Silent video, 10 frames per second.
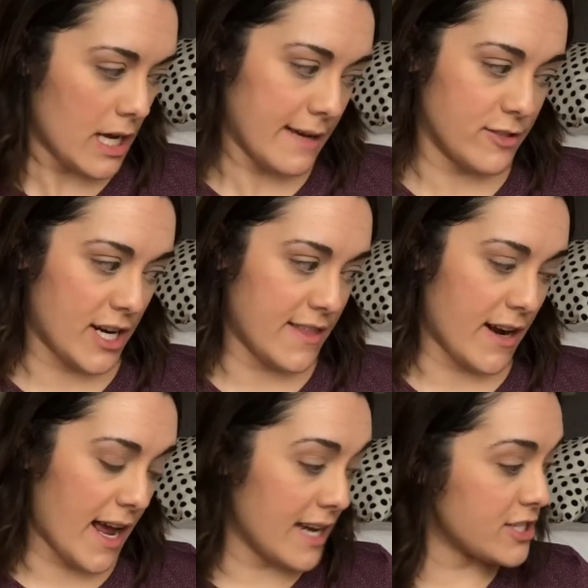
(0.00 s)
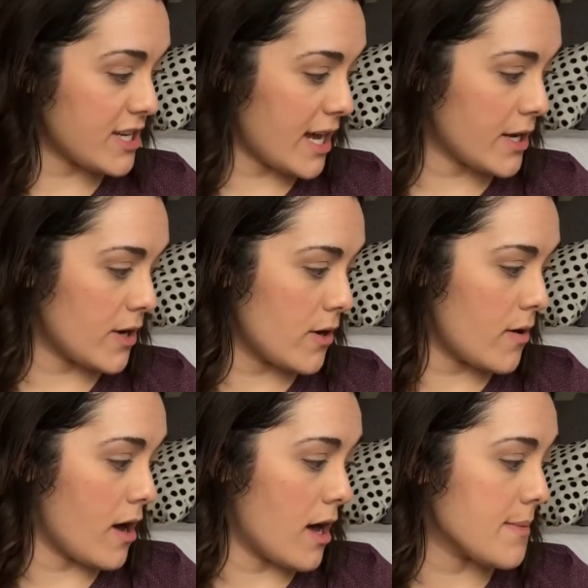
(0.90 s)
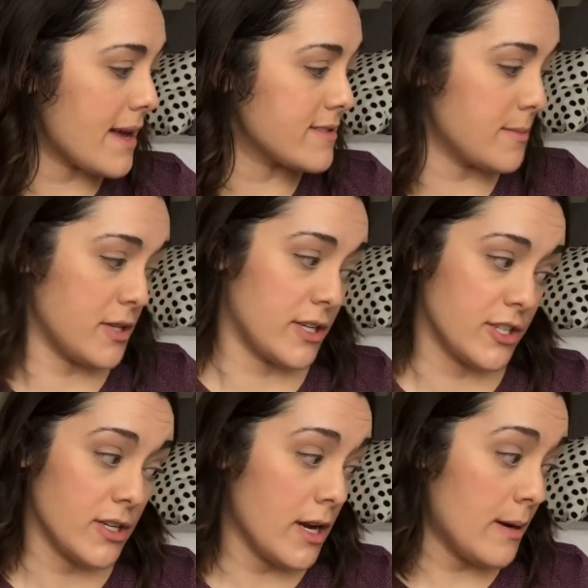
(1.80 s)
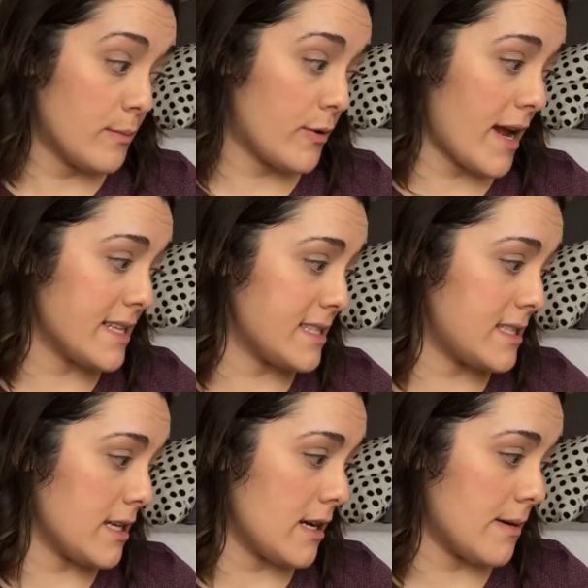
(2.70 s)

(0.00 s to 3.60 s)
I've tried their eyeshadow, have some of their pressed